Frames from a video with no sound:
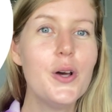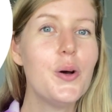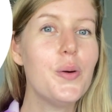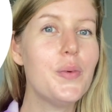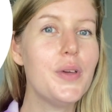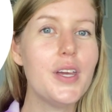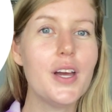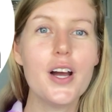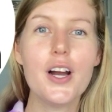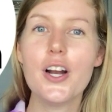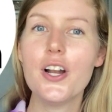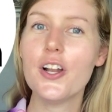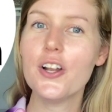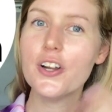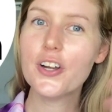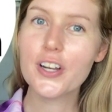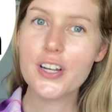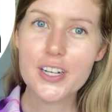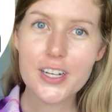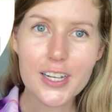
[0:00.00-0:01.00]
We are
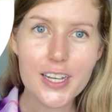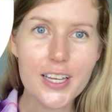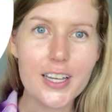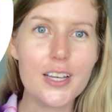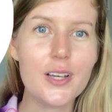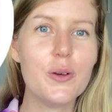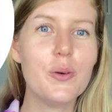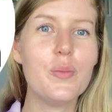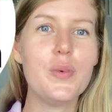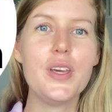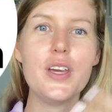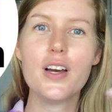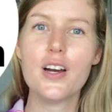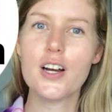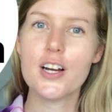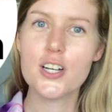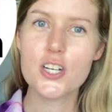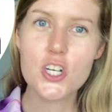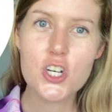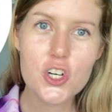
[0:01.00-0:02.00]
learning, we
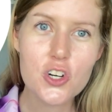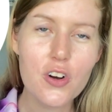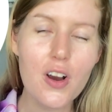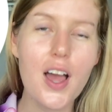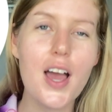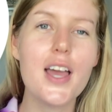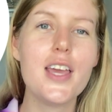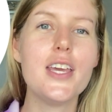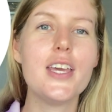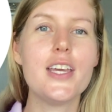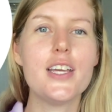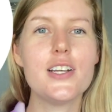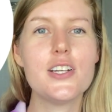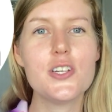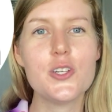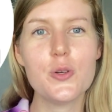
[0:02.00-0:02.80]
are trying